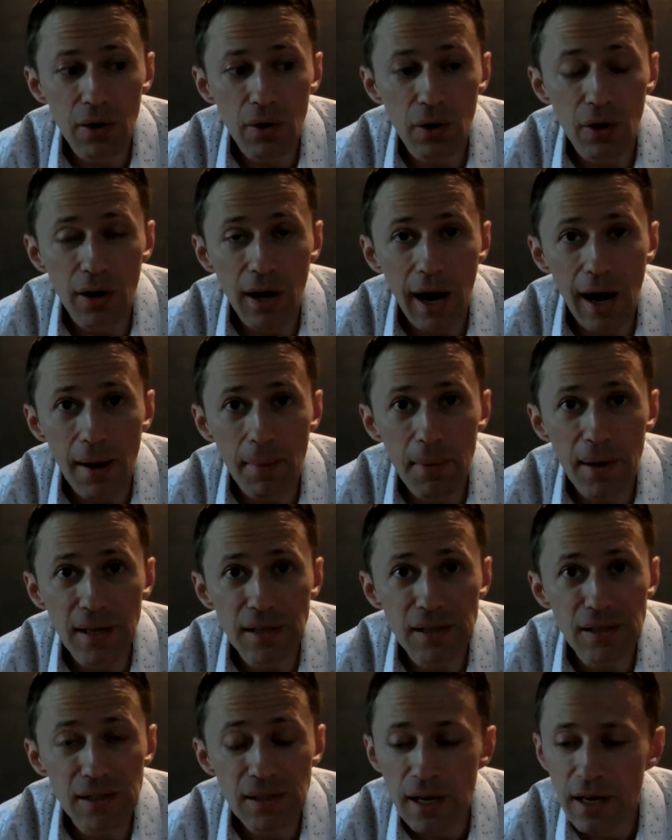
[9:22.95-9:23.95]
or
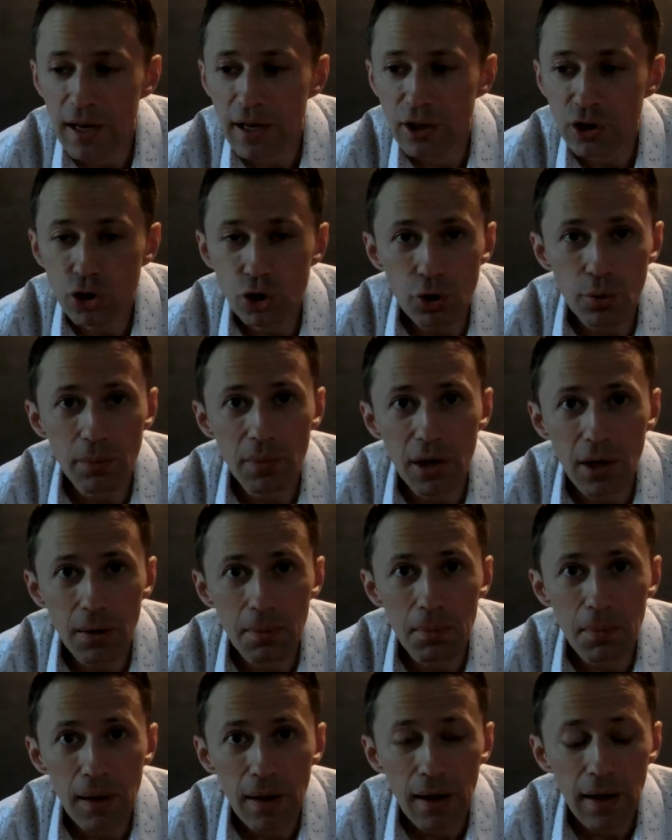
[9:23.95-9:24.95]
comments, shoot me
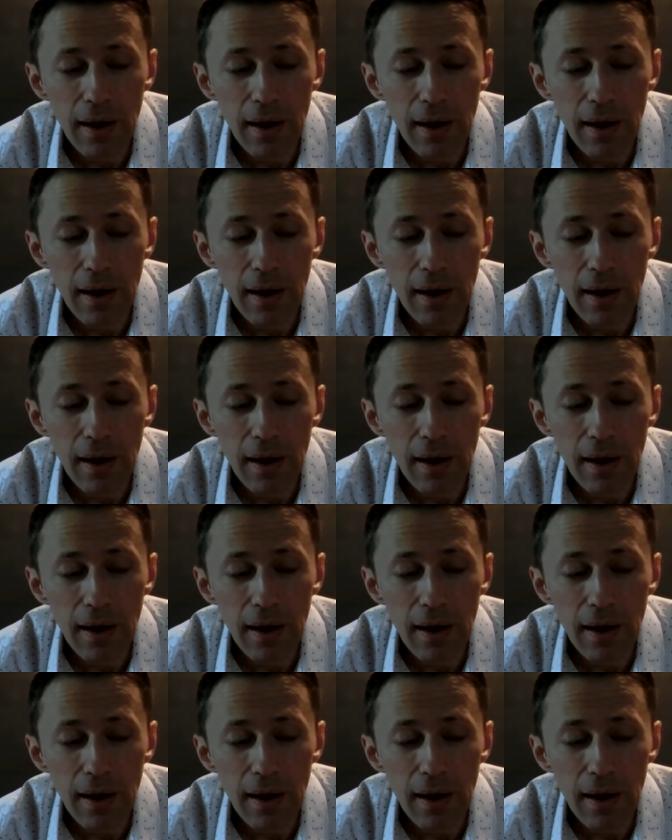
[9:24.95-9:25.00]
them.